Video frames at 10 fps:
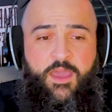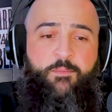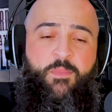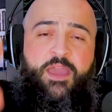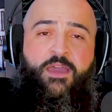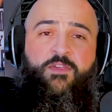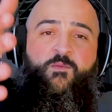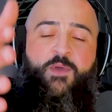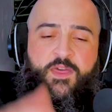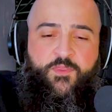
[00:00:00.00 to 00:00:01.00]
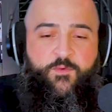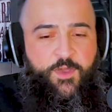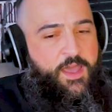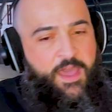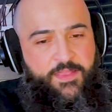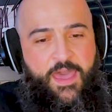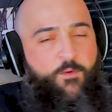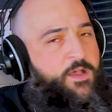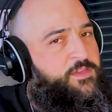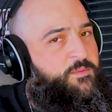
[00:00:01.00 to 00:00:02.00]
And Mike Smith,
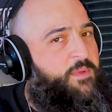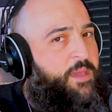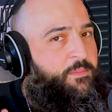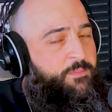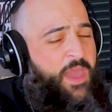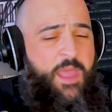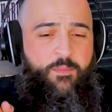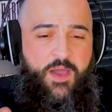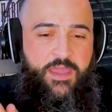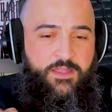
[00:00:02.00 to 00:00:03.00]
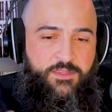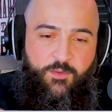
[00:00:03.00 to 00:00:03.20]
that wasn't my bet, Mike.